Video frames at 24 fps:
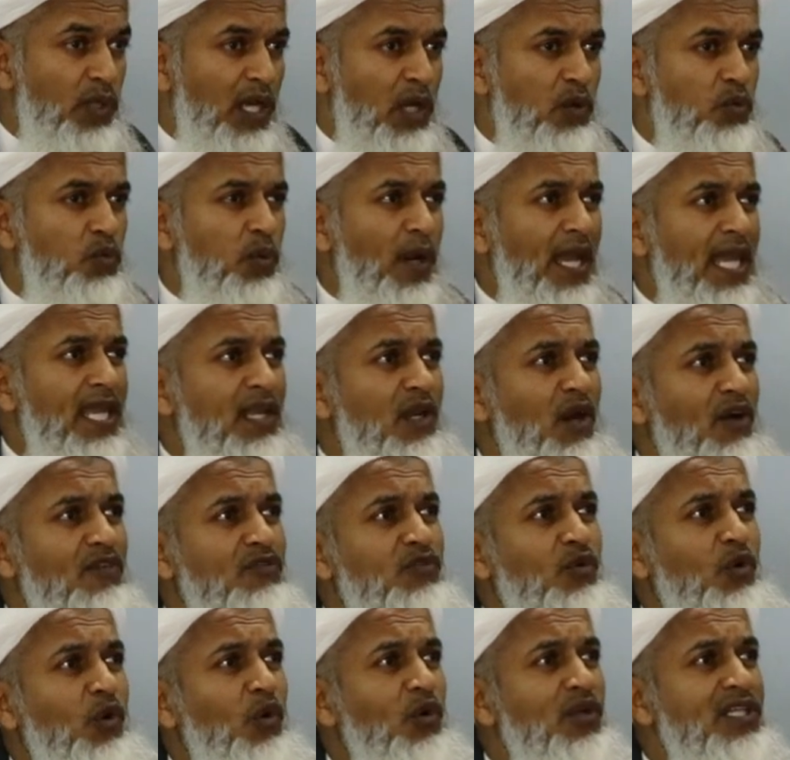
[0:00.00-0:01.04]
way, a way of
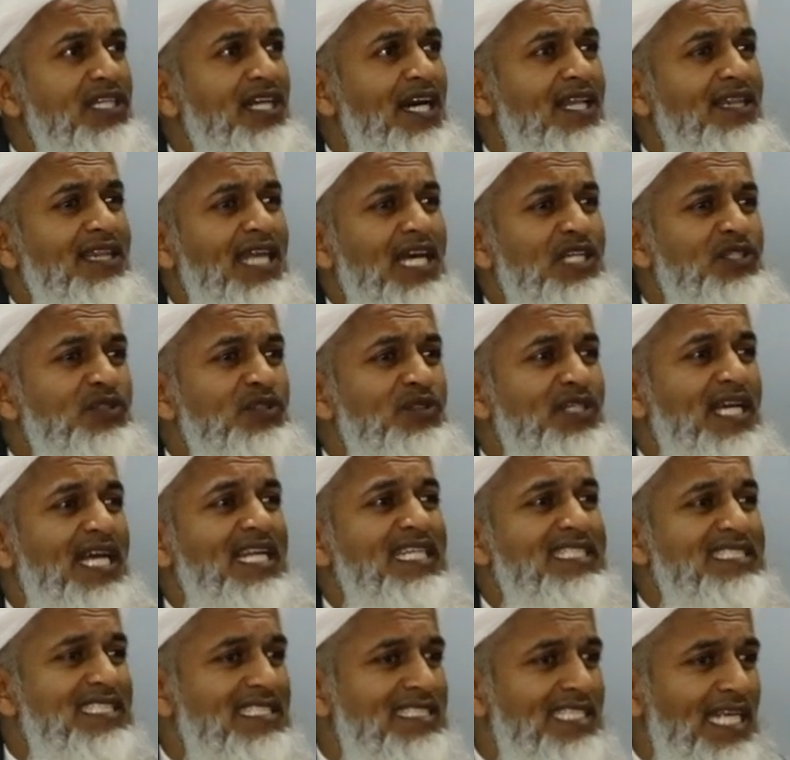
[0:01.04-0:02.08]
calling Allah to get
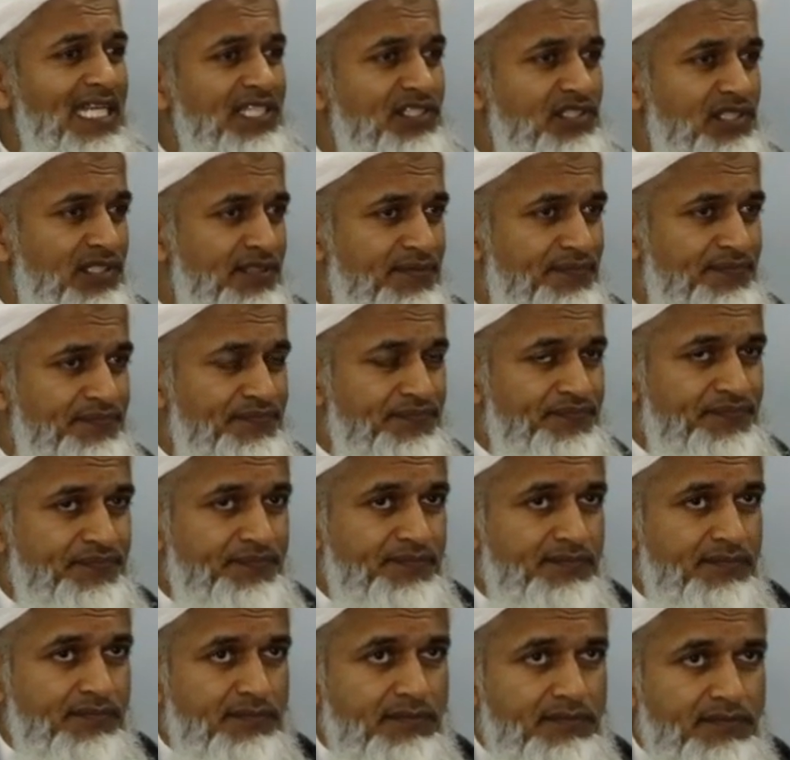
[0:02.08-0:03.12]
his attention.
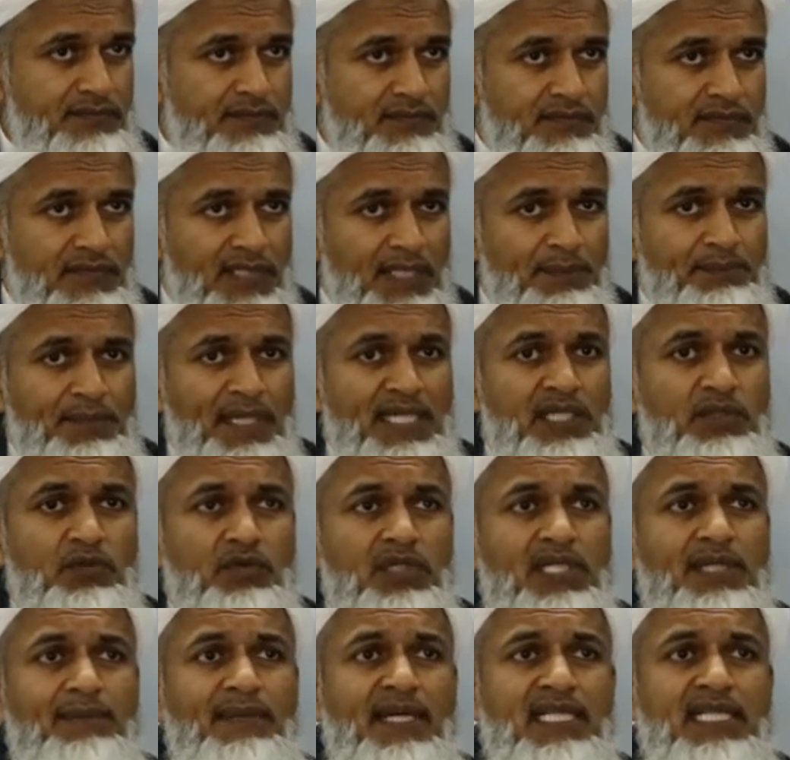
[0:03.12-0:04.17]
Many
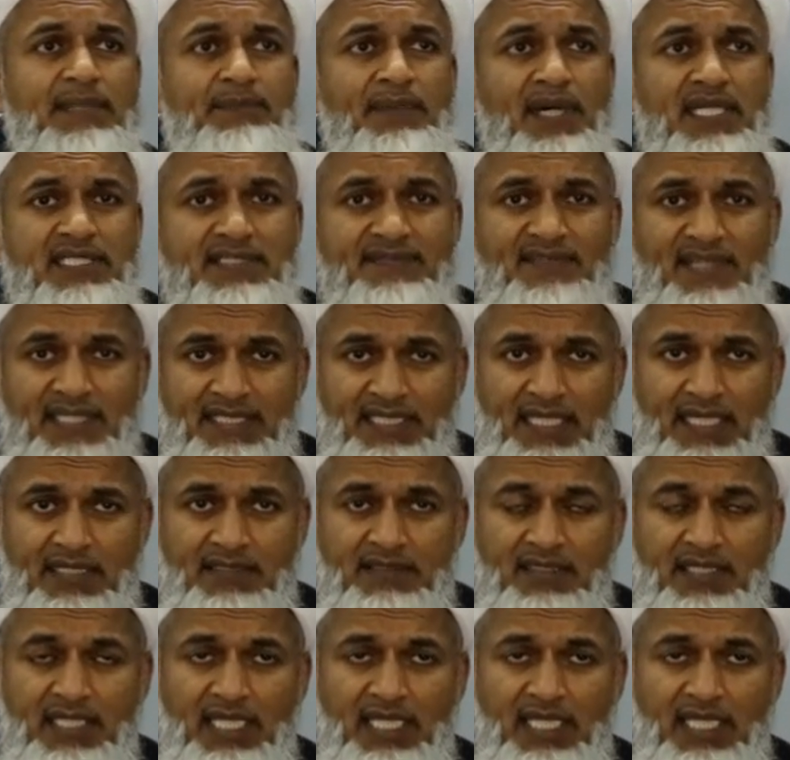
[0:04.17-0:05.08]
ulama in the past have had that.